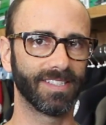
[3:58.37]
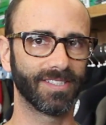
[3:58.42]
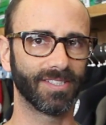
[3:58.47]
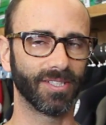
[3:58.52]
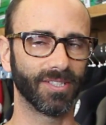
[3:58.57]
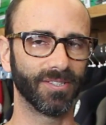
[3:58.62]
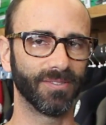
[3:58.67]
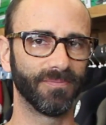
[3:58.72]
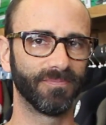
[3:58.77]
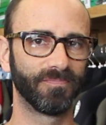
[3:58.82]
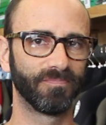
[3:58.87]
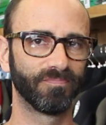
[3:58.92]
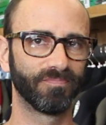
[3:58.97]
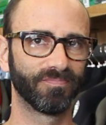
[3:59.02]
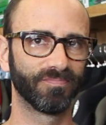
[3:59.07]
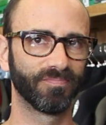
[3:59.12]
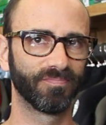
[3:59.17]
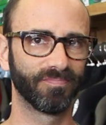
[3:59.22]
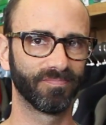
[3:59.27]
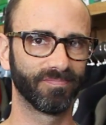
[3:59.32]
So
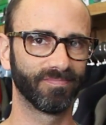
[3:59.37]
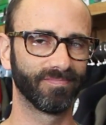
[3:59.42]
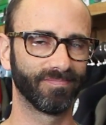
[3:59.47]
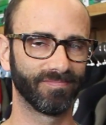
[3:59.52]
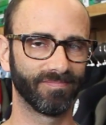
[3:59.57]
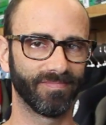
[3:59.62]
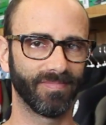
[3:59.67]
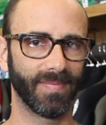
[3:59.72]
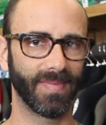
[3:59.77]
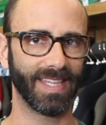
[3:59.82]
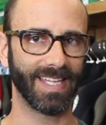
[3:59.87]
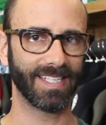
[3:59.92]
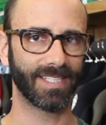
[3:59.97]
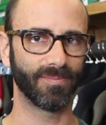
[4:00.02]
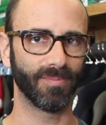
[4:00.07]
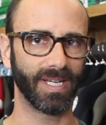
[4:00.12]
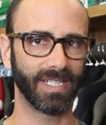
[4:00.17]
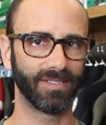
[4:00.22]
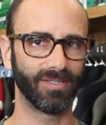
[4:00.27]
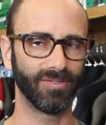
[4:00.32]

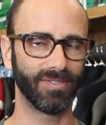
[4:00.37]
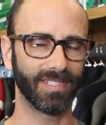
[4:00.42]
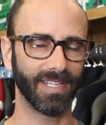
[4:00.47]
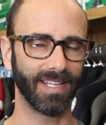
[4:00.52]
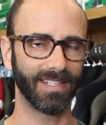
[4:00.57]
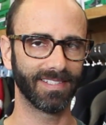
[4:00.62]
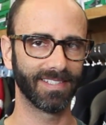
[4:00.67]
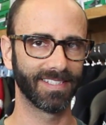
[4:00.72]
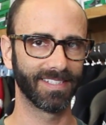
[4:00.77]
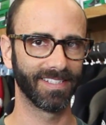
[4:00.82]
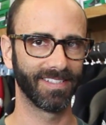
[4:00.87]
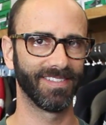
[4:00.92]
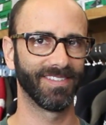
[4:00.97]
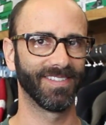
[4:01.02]
that's my 2 cents.